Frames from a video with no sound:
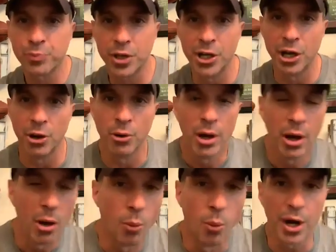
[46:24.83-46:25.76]
you know,
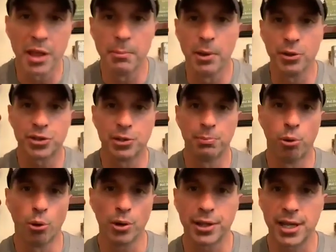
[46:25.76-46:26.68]
one of the most
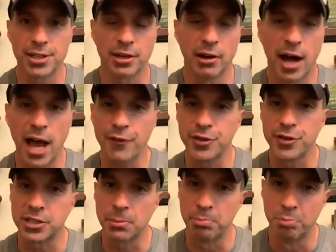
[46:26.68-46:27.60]
important things in life
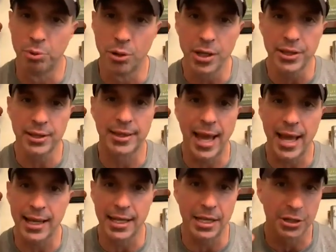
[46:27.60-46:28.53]
is to put
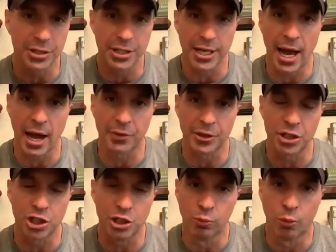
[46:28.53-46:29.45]
that energy out
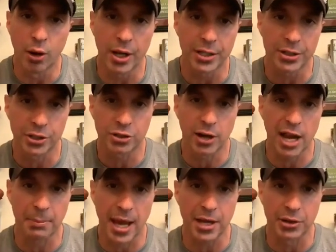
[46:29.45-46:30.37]
that you want to
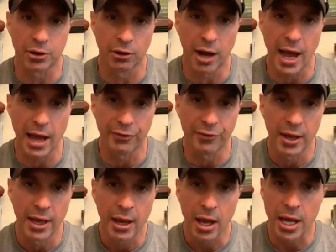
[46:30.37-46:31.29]
attract back in your life,
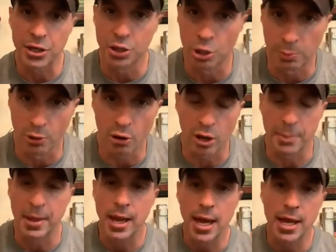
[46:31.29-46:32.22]
into your
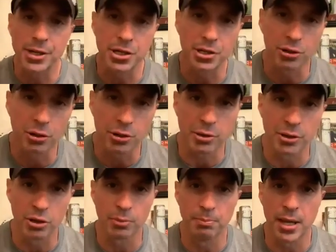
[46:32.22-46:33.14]
program, and to your,
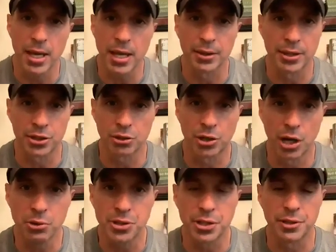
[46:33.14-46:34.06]
your men that you're
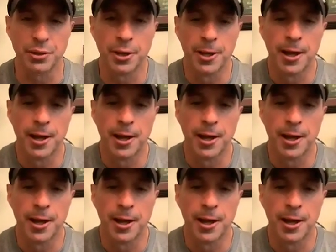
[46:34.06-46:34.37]
coaching.